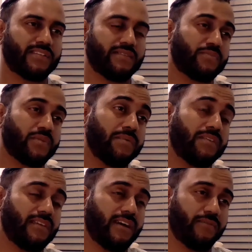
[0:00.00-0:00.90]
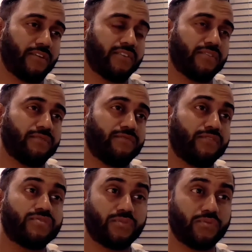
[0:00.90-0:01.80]
And it was probably, I would argue, the
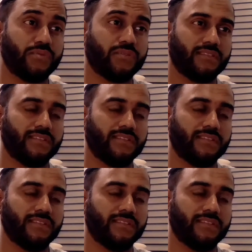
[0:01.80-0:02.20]
first tool,